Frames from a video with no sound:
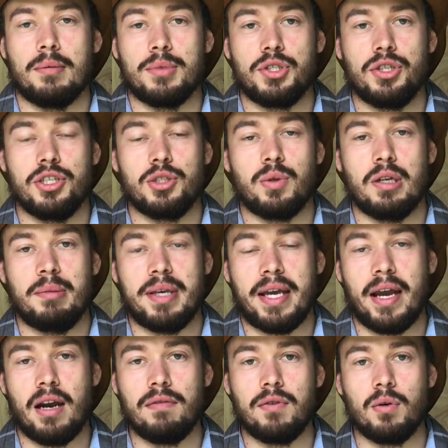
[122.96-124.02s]
so you just want to be
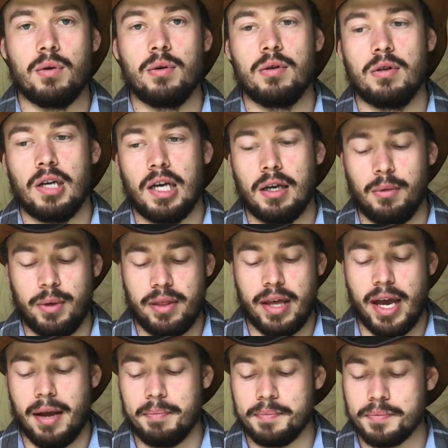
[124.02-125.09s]
careful with
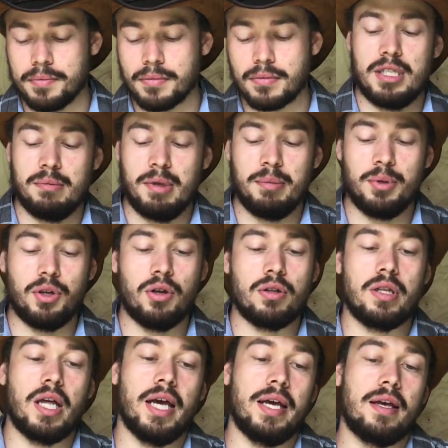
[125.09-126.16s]
that. Some people
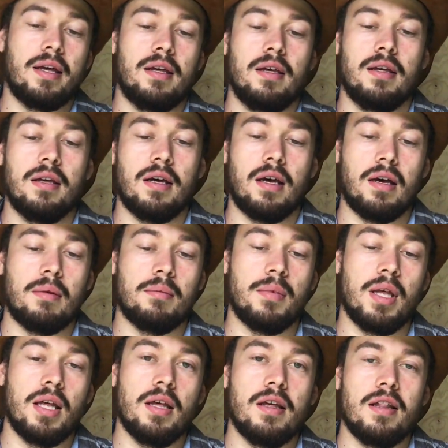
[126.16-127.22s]
don't like the
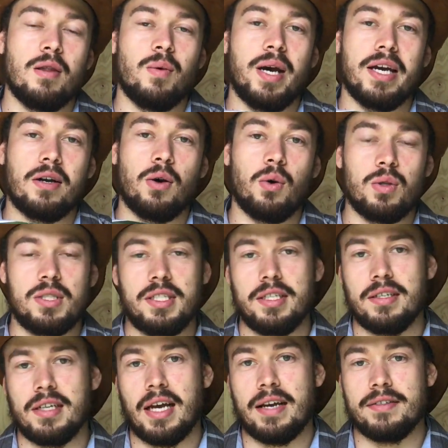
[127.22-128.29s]
way cold
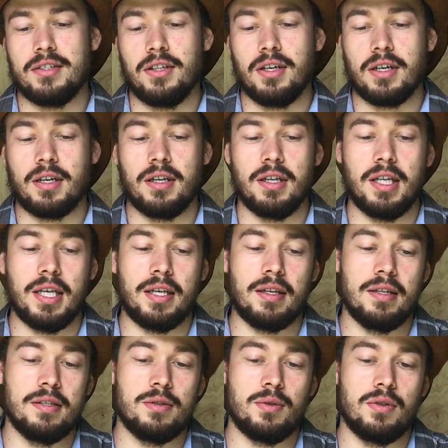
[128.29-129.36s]
steel knives look, like
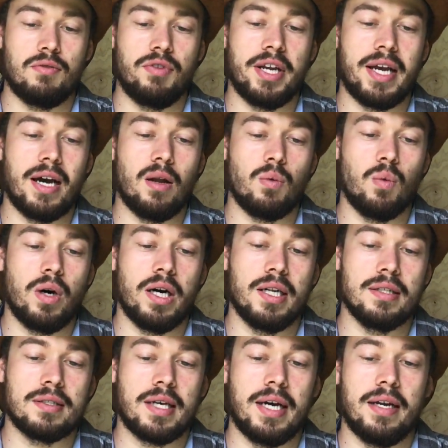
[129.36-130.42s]
this Recon 1.
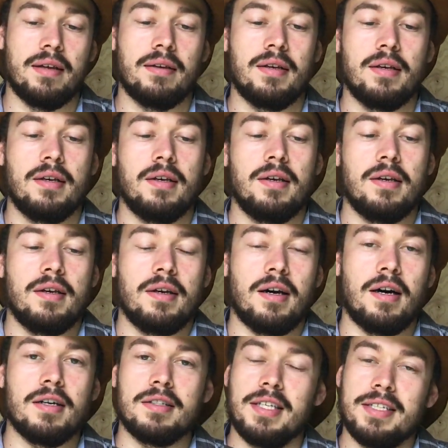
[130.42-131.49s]
It's kind of
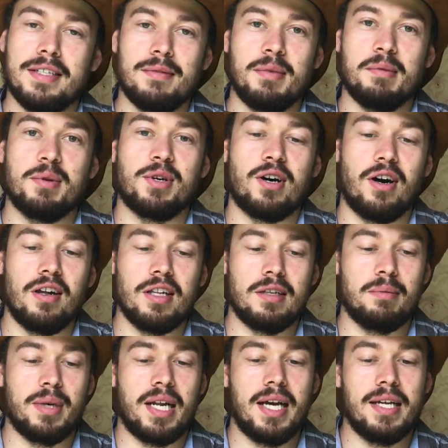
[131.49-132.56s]
ugly, some people call
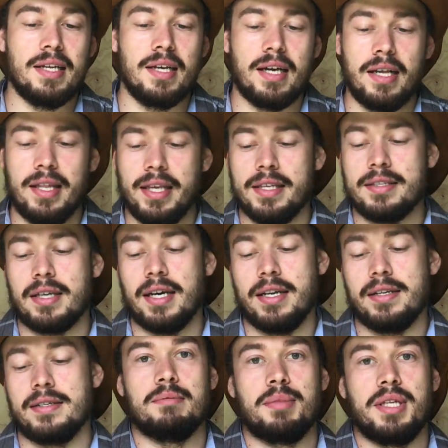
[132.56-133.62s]
it, but I think it's kind
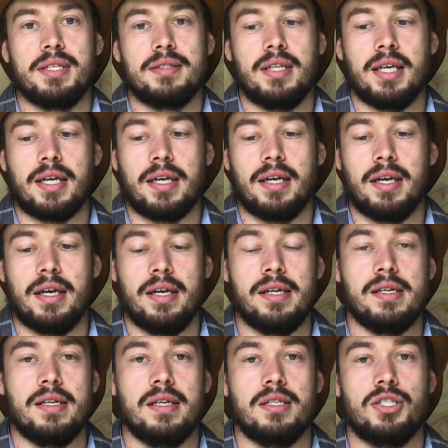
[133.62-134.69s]
of simplistic,
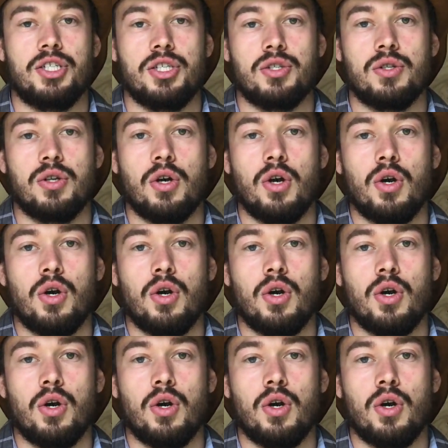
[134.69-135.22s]
and it's just